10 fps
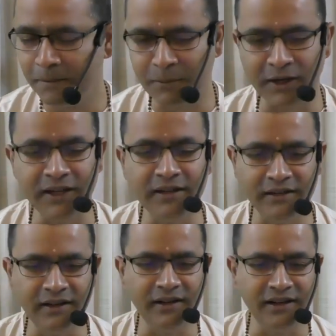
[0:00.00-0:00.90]
But in
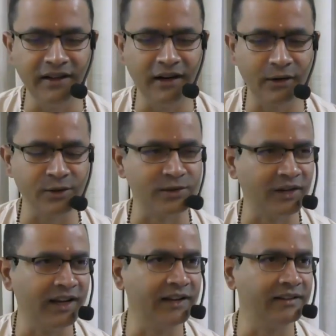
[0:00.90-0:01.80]
that also,
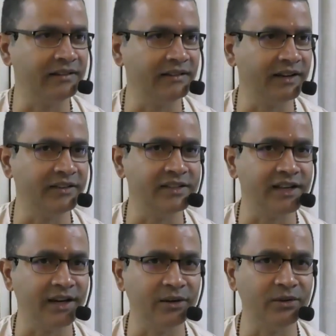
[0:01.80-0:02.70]
like we
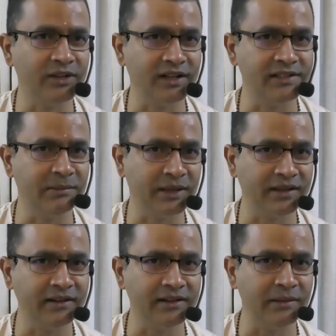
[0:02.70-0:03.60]
say, there is a
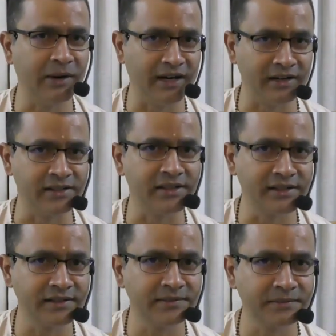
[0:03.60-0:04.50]
method in the
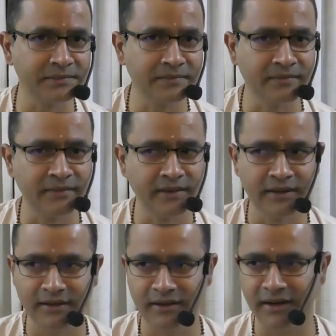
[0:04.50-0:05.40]
madness.
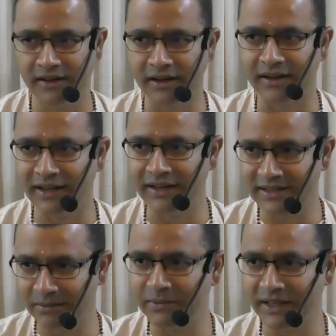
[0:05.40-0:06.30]
Like that, there is
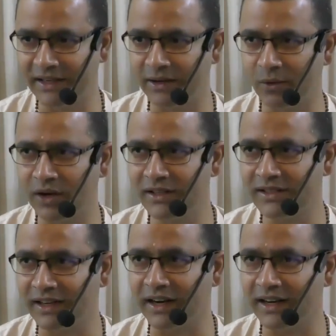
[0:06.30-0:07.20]
something here. What is
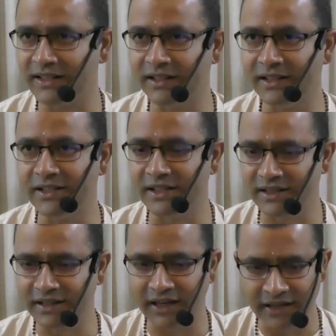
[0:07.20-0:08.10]
the connection is
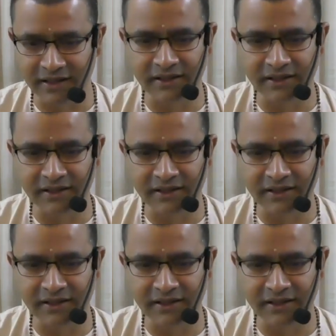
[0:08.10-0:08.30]
just that